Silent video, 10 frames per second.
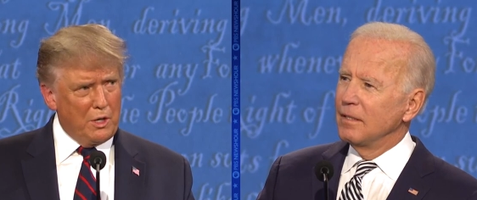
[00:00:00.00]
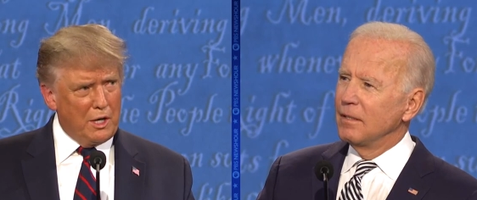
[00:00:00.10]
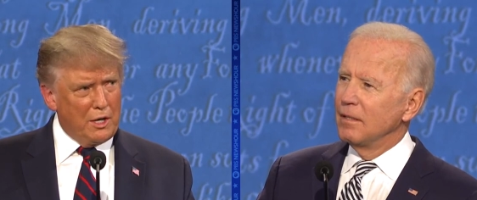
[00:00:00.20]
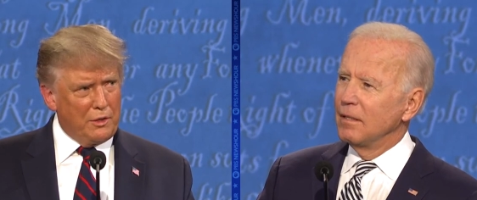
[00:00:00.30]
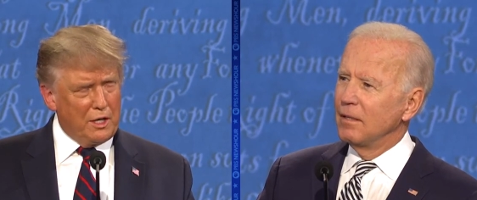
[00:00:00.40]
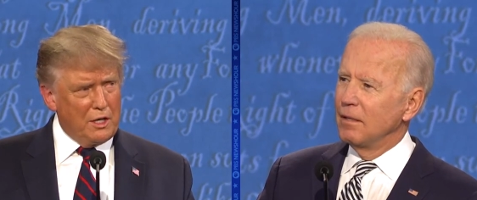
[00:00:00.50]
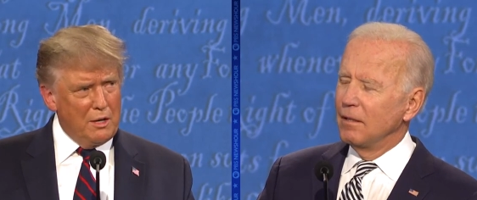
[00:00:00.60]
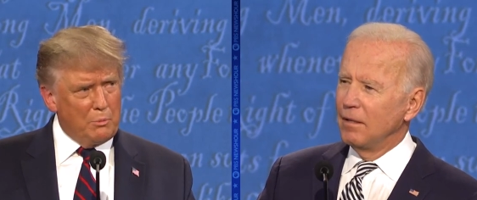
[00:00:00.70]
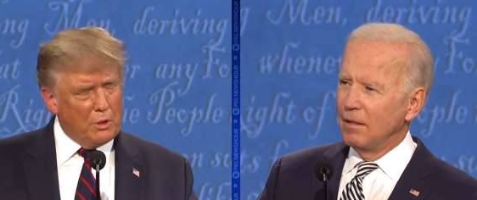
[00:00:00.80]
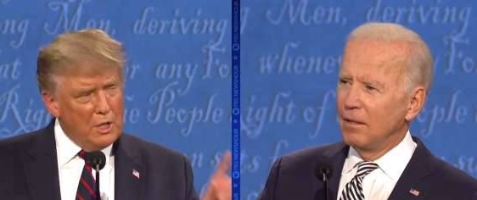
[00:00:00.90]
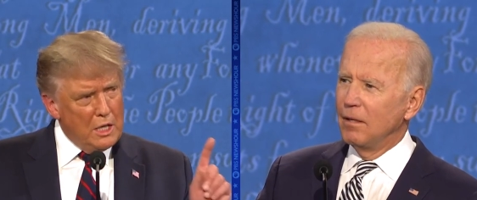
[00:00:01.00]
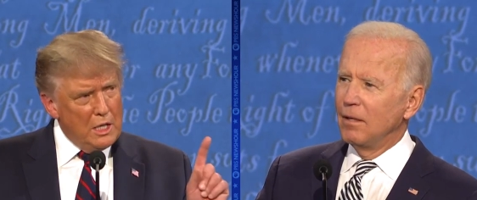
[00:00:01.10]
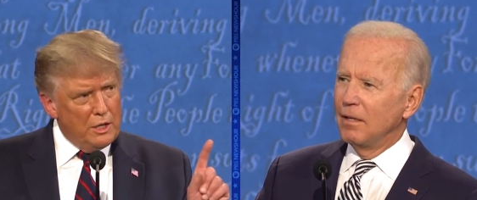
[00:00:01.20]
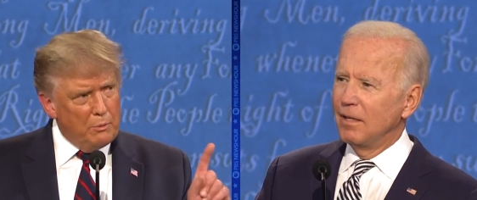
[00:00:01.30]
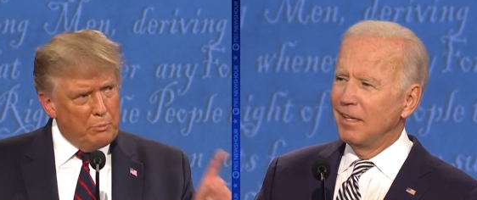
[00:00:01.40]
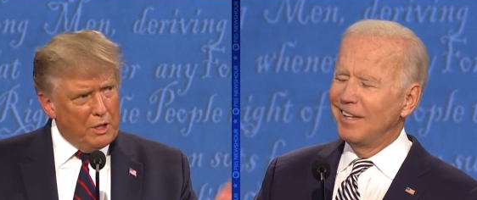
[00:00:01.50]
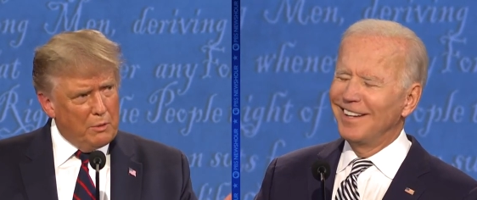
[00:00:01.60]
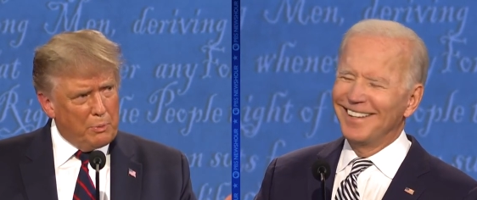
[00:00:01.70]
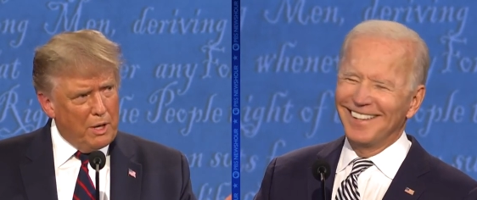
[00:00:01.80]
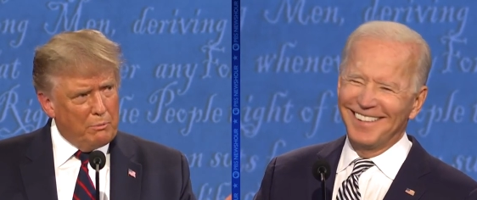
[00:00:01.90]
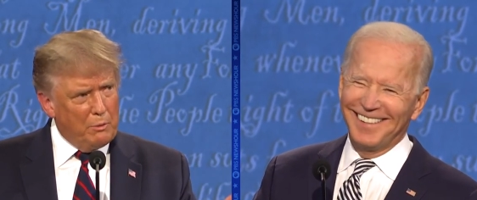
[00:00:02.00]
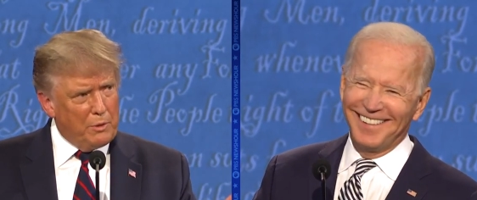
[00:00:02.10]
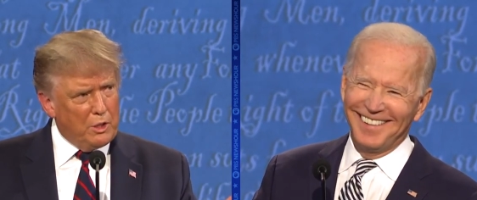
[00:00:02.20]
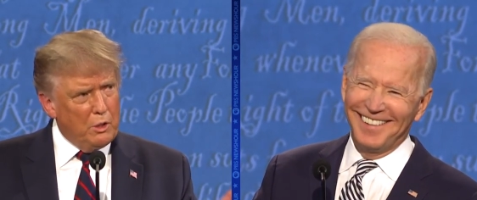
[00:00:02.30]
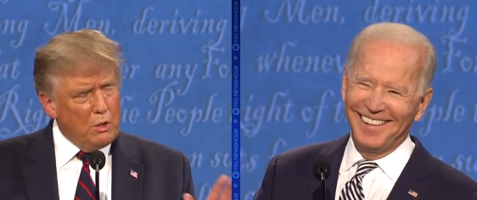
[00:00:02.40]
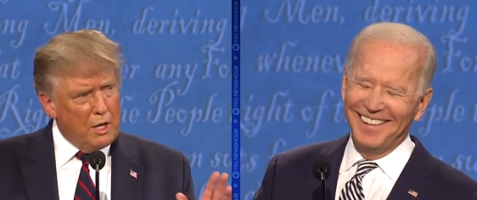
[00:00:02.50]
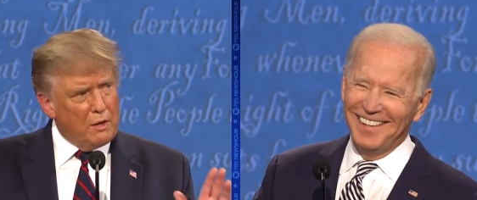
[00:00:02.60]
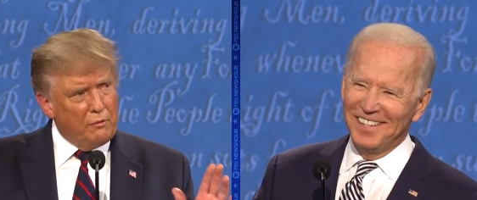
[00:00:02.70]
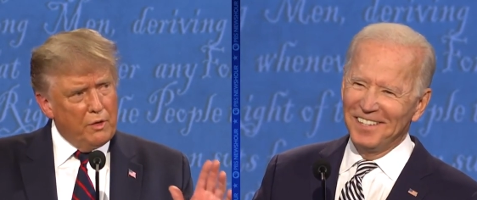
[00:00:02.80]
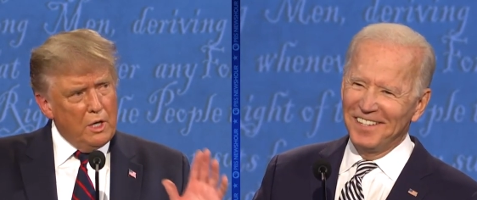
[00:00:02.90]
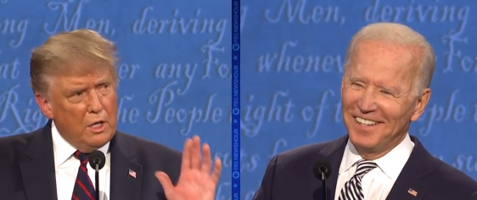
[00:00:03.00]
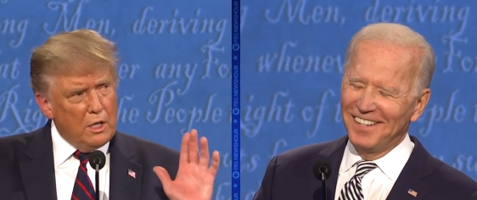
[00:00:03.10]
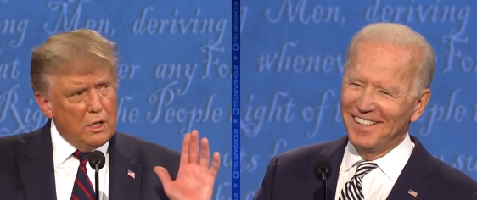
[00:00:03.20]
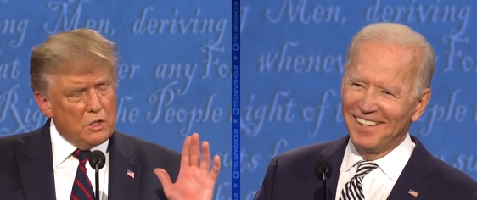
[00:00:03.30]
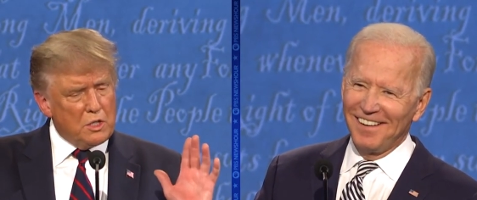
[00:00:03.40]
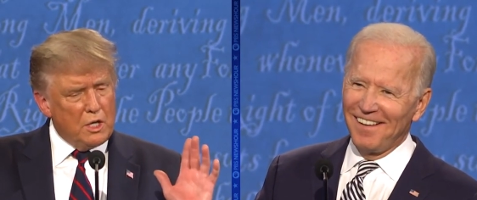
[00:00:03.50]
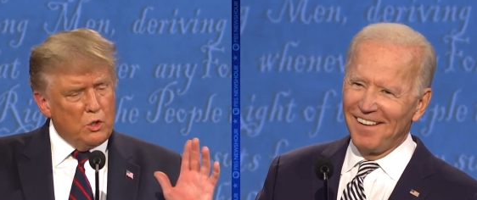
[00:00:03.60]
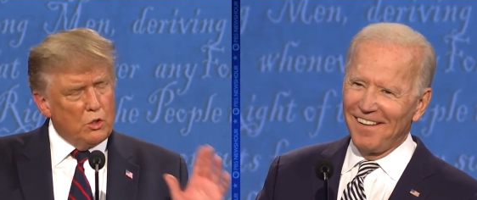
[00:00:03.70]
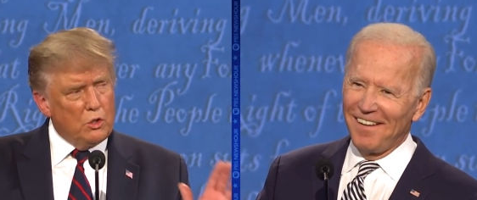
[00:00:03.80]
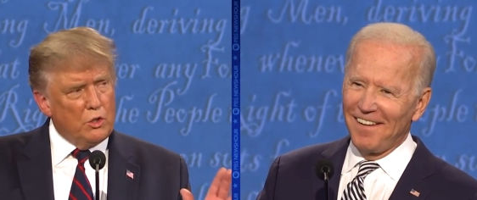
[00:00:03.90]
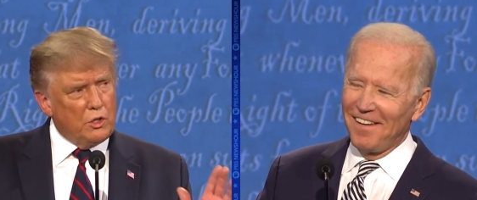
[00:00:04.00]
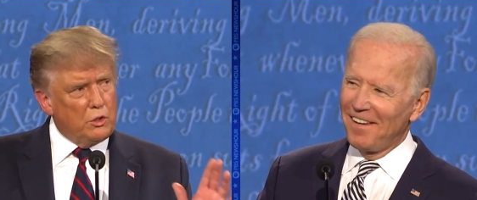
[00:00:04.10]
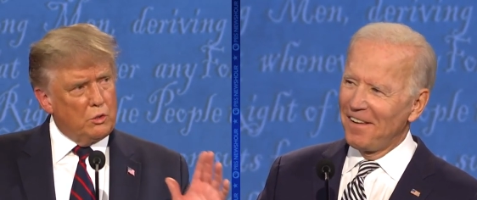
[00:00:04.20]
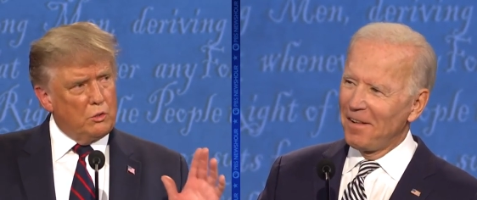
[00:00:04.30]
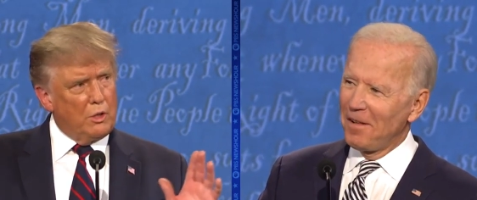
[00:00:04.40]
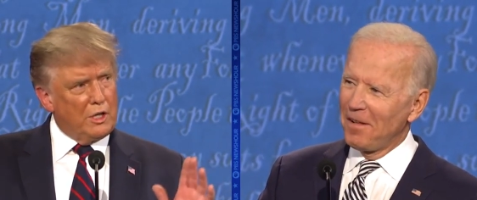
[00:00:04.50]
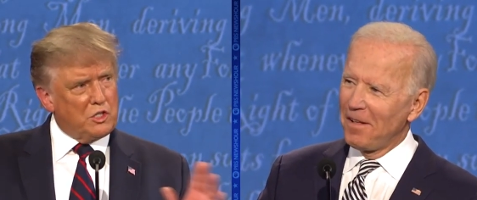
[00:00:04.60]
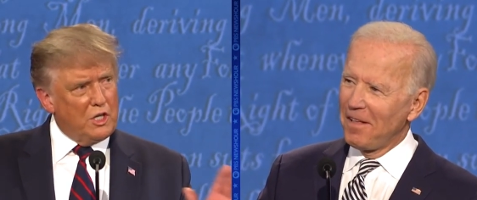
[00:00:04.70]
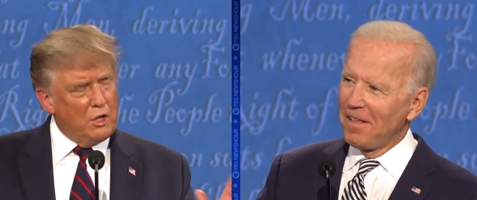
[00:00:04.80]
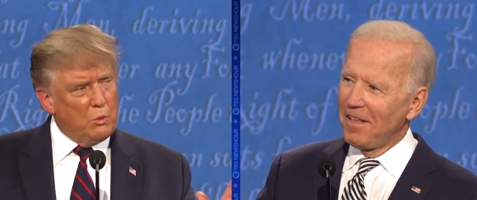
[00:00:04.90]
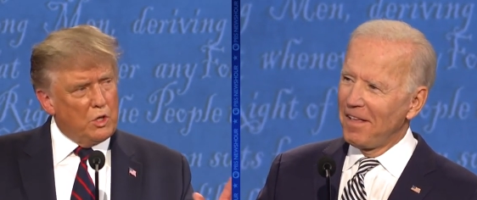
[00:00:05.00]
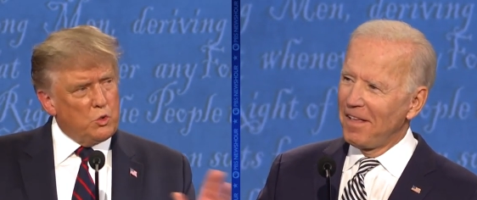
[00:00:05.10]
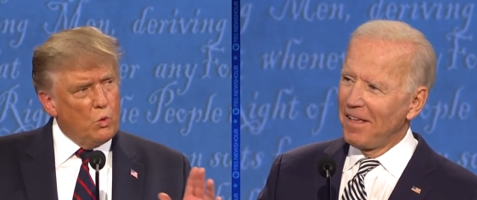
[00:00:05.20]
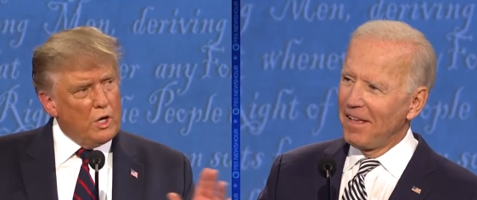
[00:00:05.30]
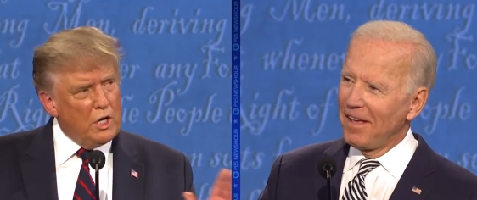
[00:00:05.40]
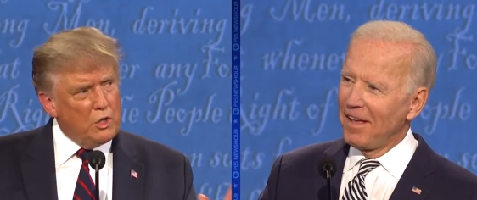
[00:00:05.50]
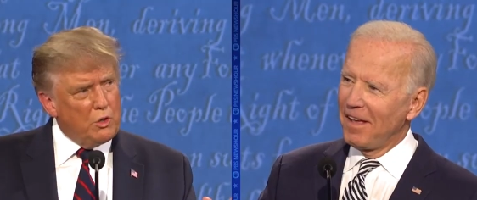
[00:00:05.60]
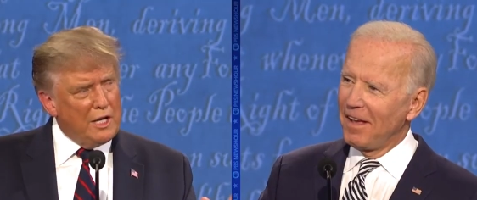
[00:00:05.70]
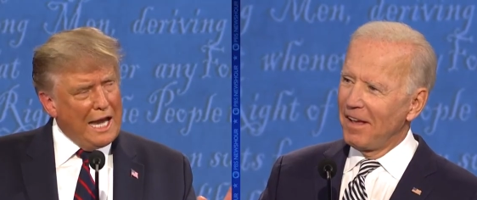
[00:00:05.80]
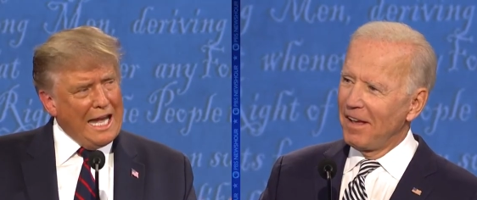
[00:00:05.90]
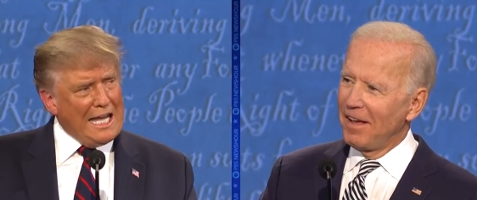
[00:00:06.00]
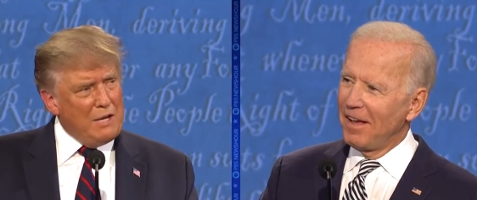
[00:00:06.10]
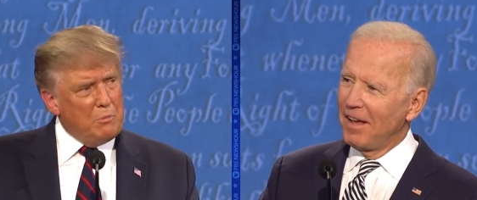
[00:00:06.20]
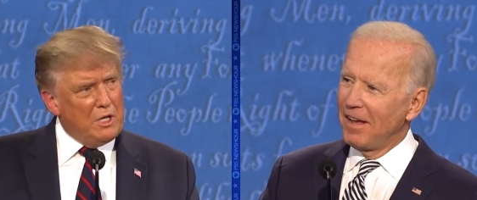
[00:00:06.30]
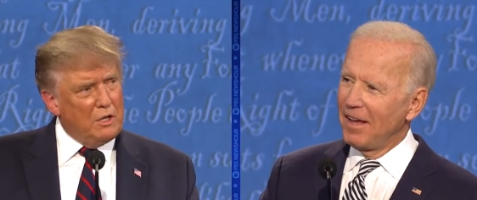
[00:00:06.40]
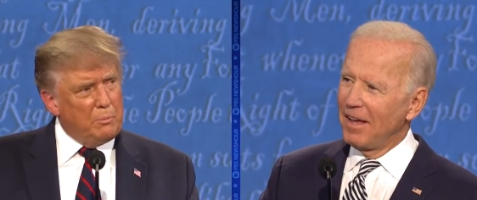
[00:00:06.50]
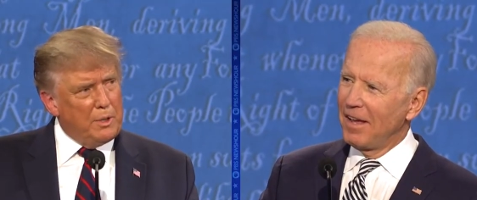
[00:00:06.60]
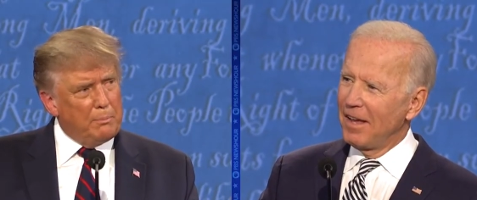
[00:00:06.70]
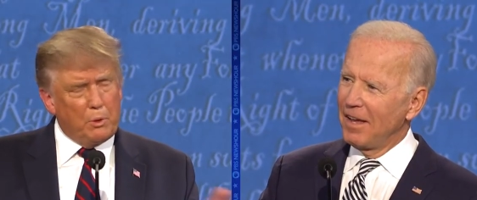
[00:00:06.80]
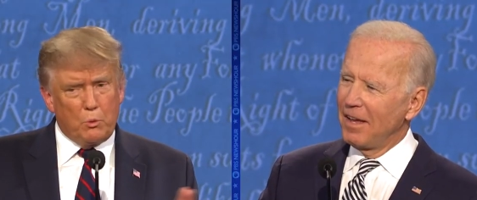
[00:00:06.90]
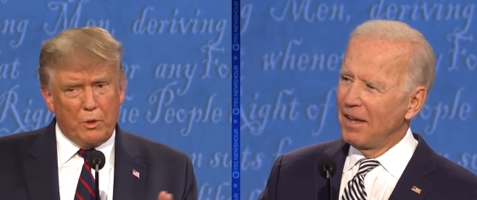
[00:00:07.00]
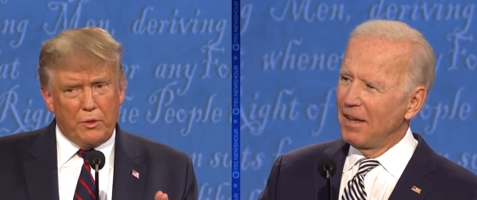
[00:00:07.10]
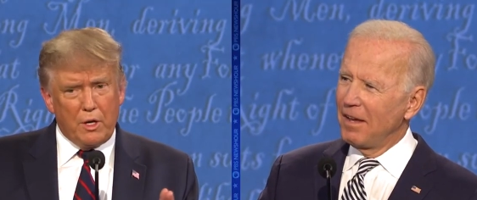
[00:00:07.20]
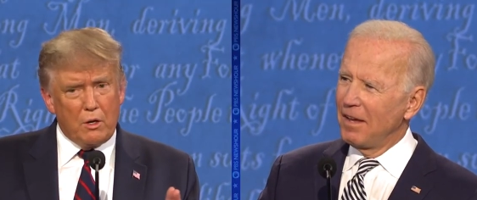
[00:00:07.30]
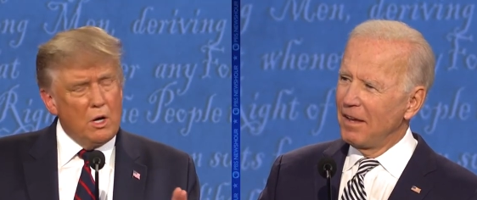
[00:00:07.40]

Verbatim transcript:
Speaker 1: got that number. The bigger problem that you have is that you're going to extinguish 180 million people with their